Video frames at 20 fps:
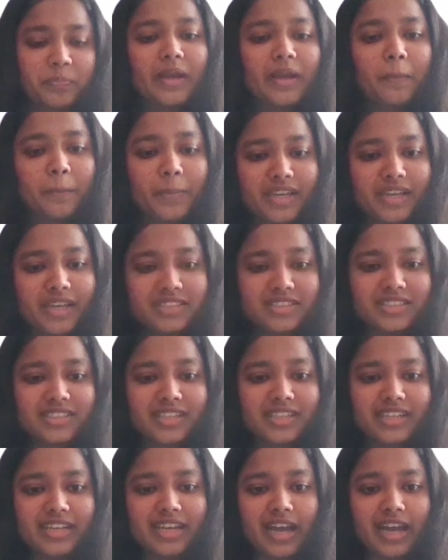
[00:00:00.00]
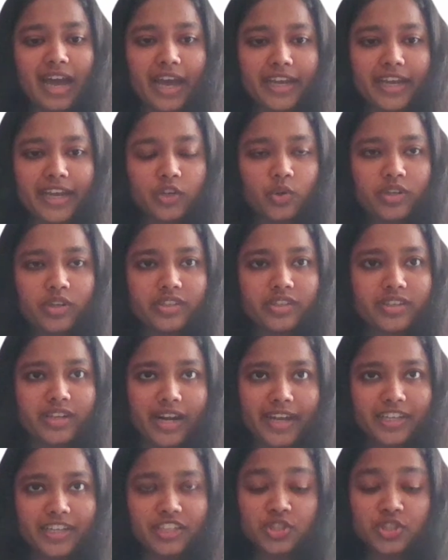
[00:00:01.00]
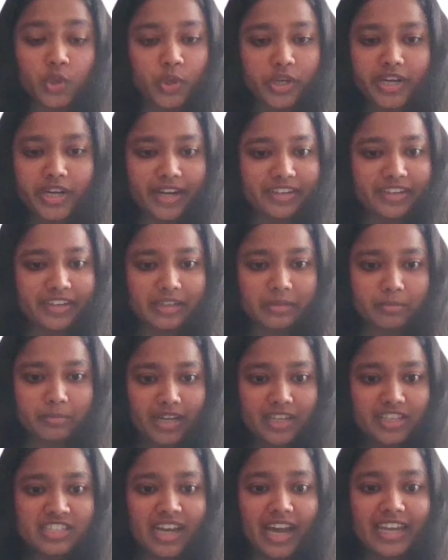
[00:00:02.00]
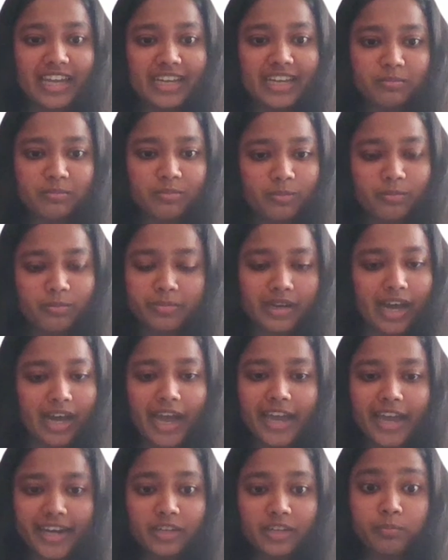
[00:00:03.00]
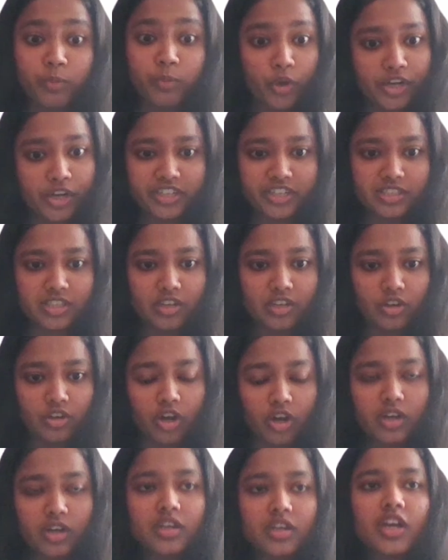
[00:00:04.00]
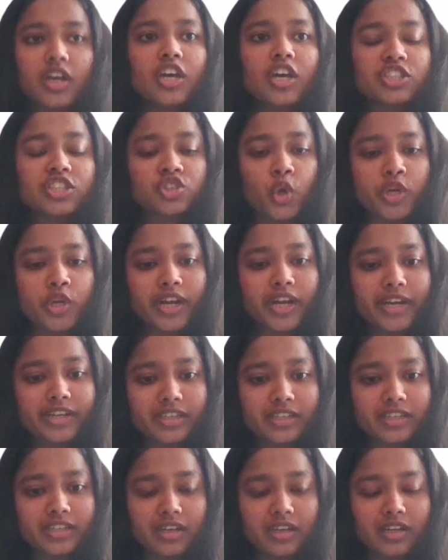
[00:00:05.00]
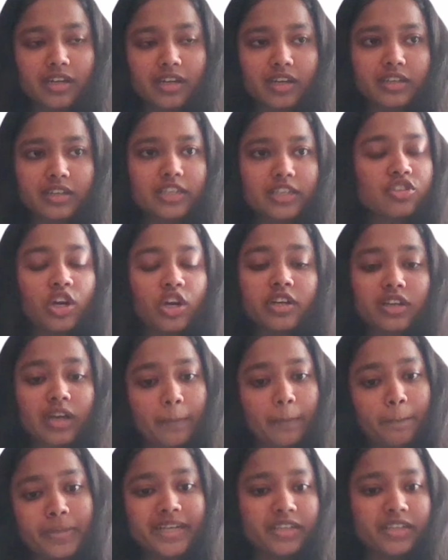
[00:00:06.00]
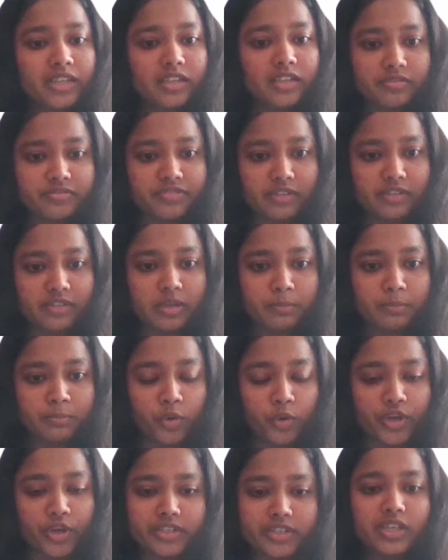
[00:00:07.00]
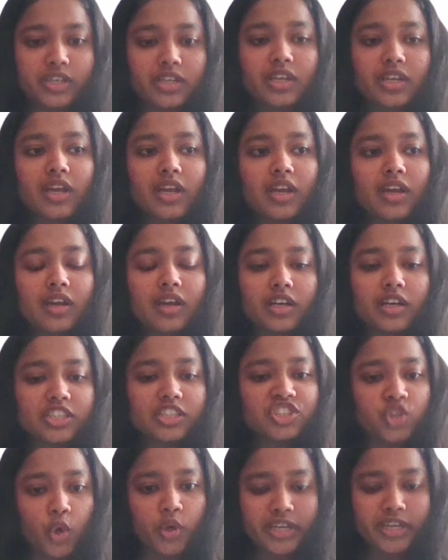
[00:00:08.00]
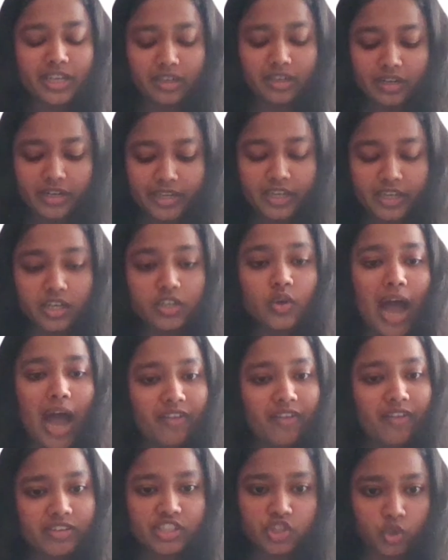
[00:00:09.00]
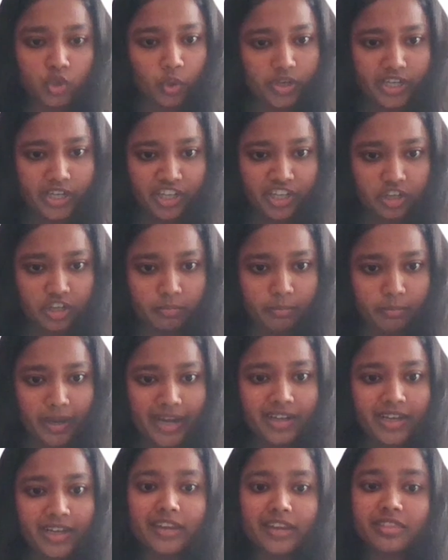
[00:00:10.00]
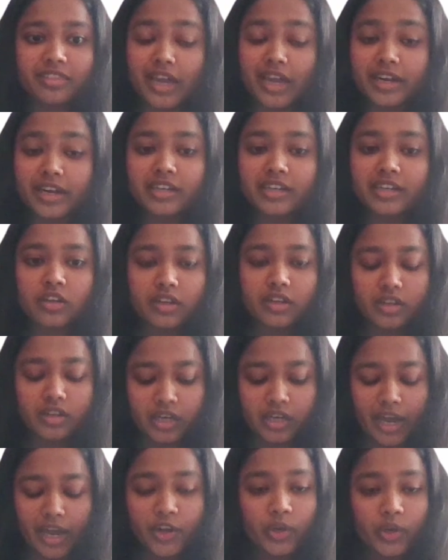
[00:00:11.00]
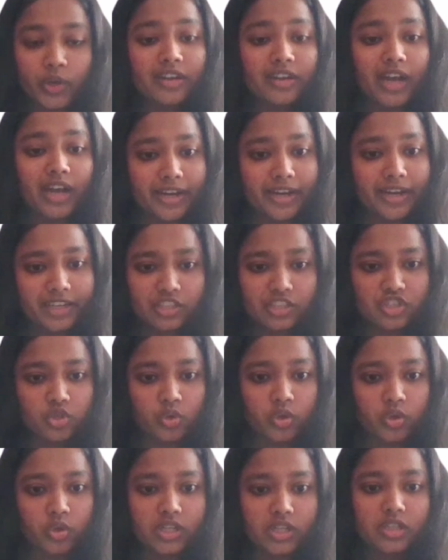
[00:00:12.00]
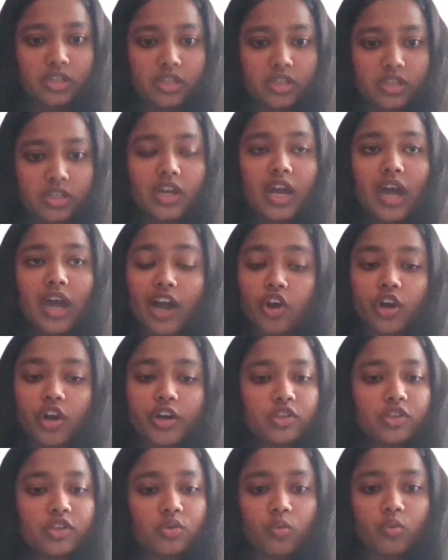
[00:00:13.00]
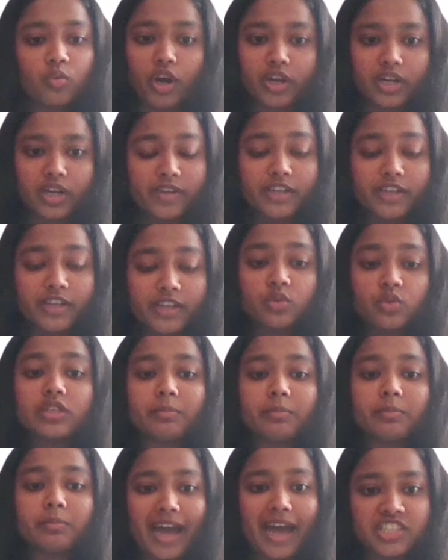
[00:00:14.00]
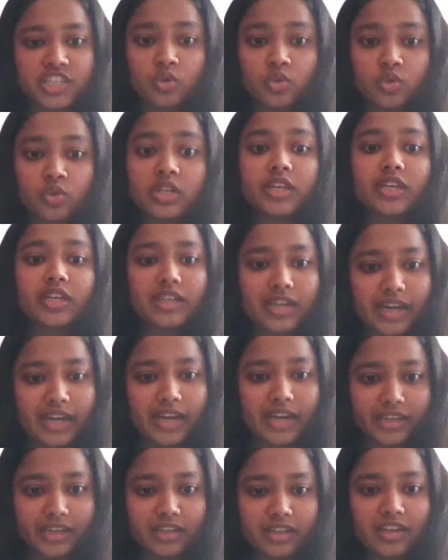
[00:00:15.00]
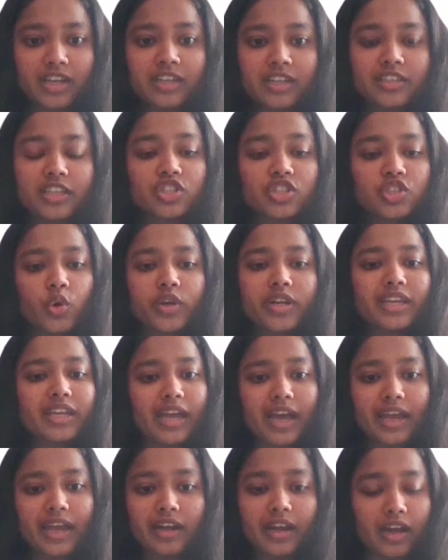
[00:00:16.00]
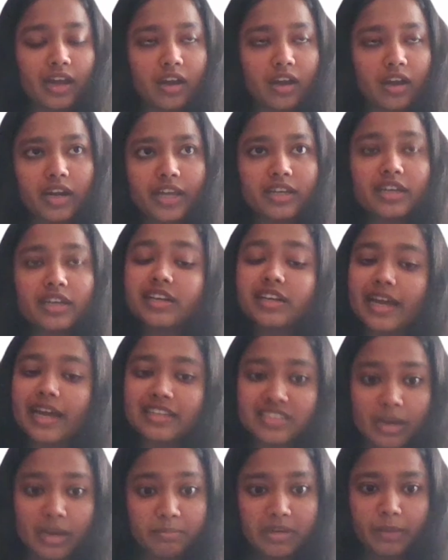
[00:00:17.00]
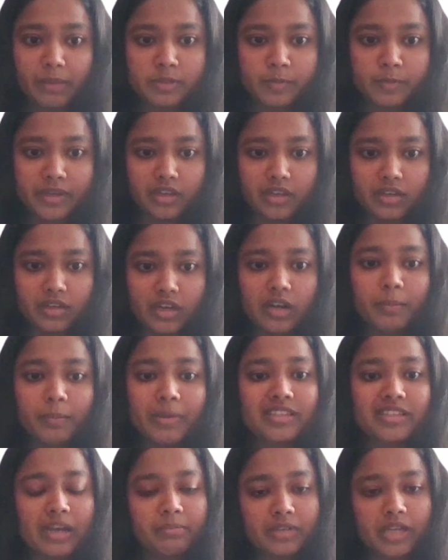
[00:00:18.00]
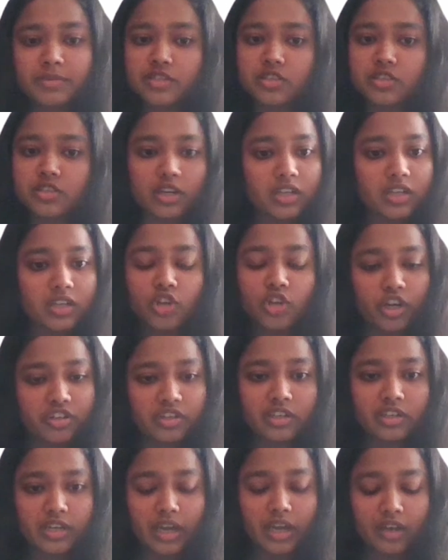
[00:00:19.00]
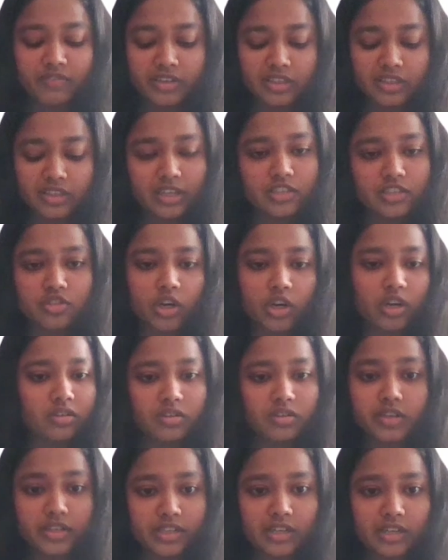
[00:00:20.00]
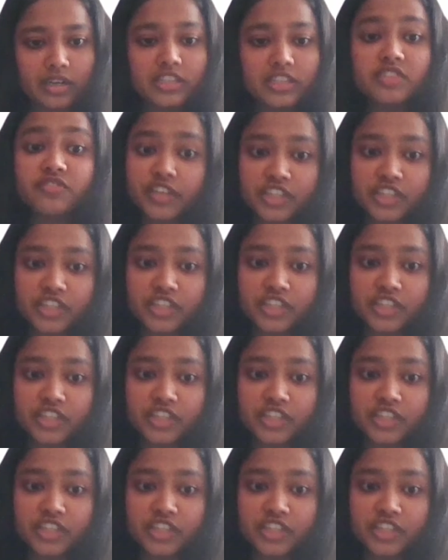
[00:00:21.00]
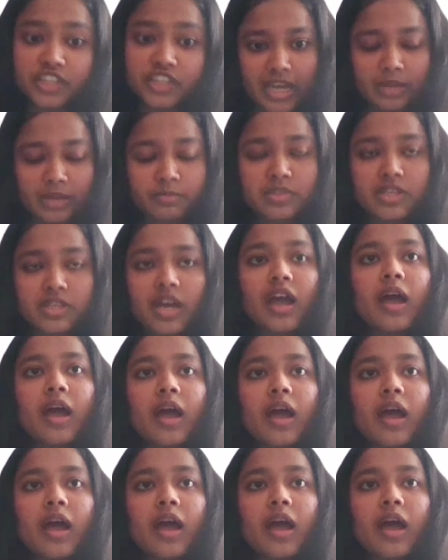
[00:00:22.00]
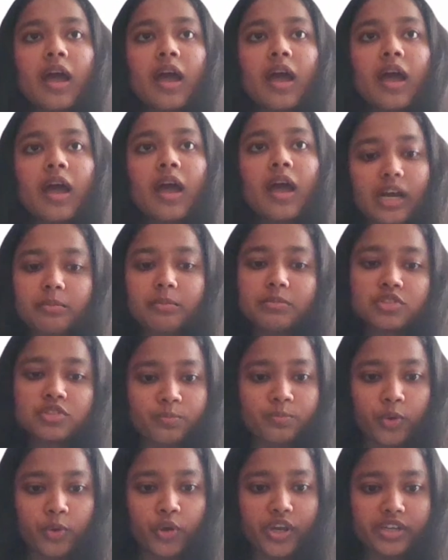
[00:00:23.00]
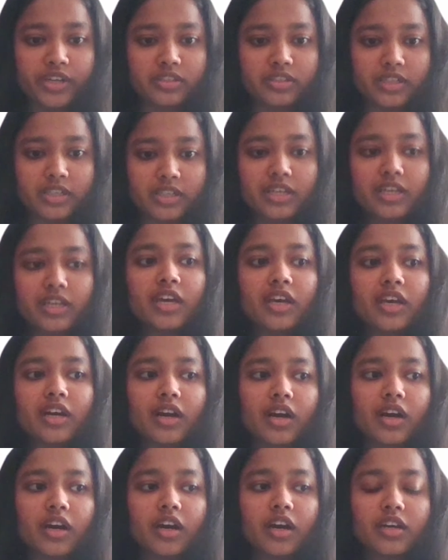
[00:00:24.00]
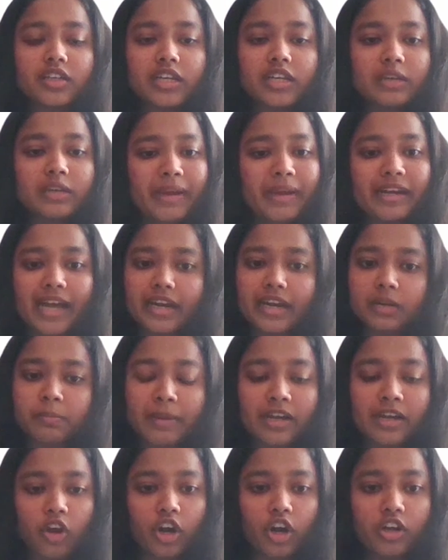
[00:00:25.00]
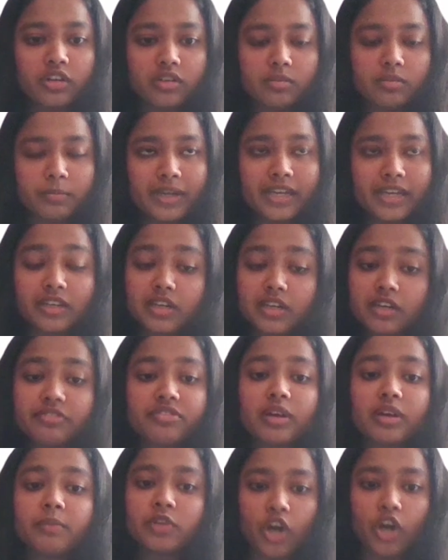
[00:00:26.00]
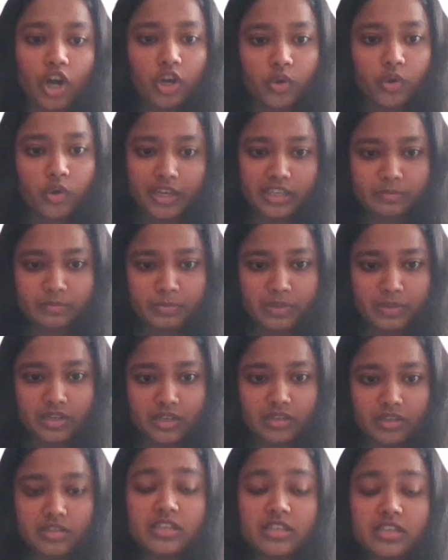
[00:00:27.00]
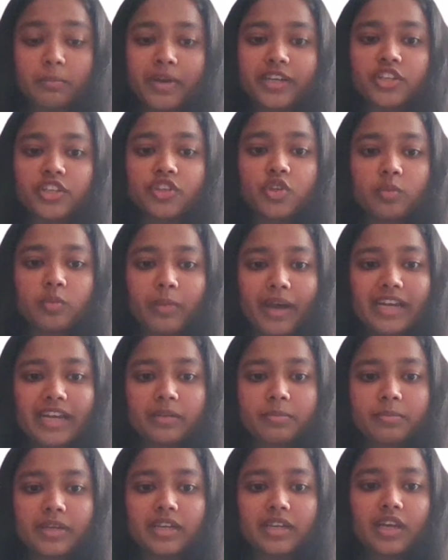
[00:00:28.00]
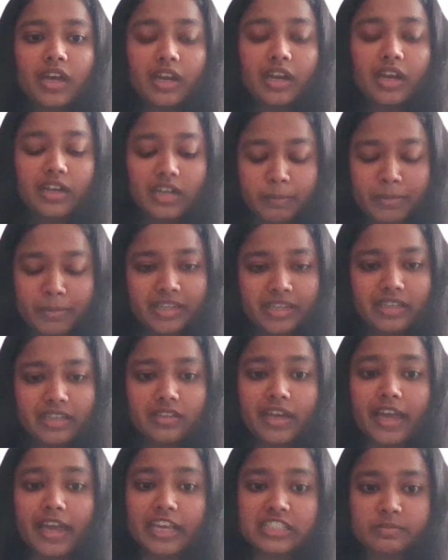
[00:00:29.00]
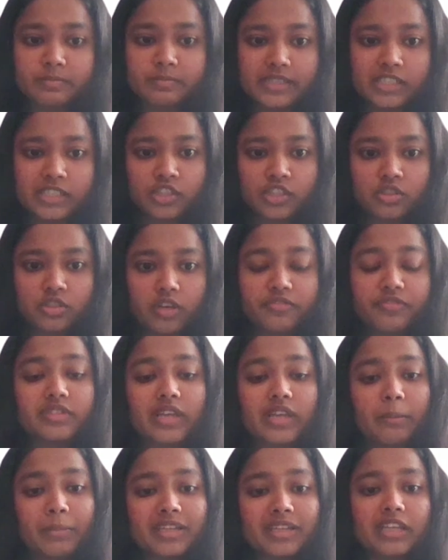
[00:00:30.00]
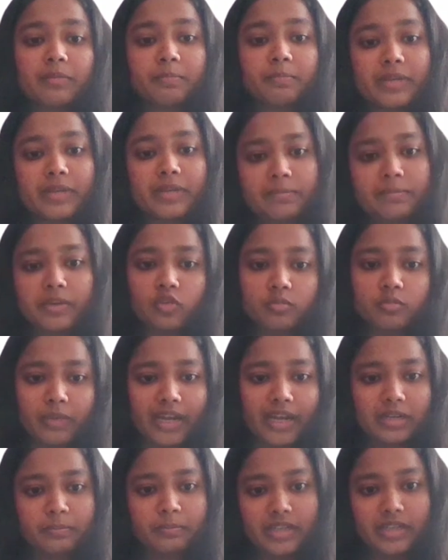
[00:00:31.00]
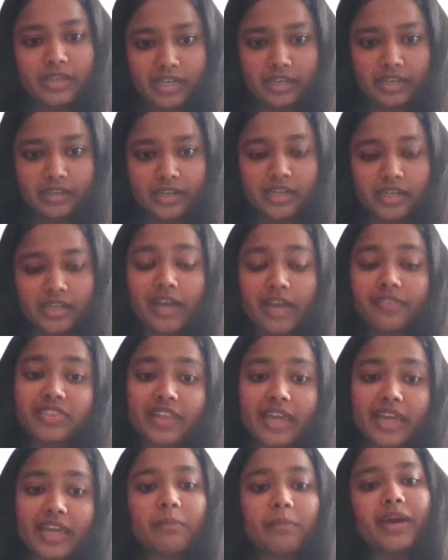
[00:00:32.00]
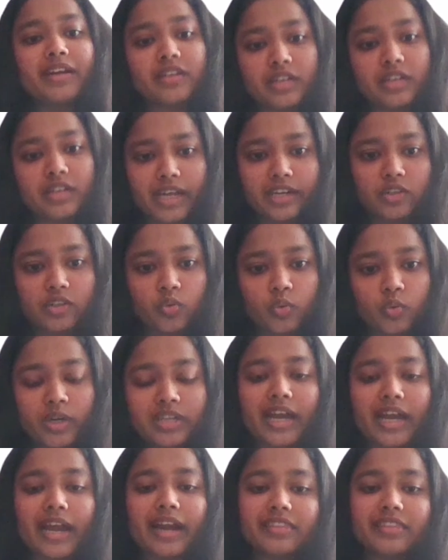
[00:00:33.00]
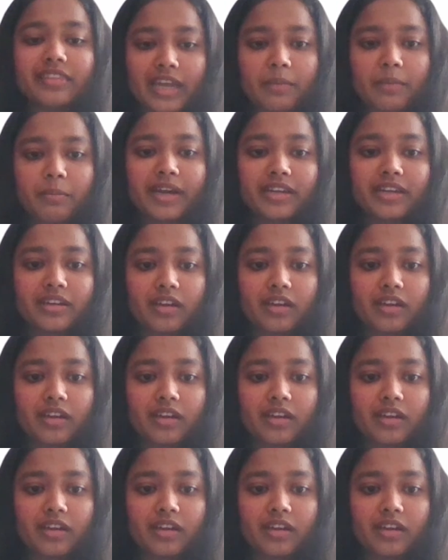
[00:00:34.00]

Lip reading: Basically, I don't write story writing much. I write poetries a lot. Story writing is not completely different from poetry. Story, like you have a story in your mind, and you can narrate a story according to whatever you imagine, you think like. The story can like it can sometimes be real, but sometimes it is not. Everything is not real. It's fictional most of the times. But when it comes to poetry, it may not be real from your own experience, but you might be depicting the experiences of some other people who might be reading it, and they might relate to it, and they might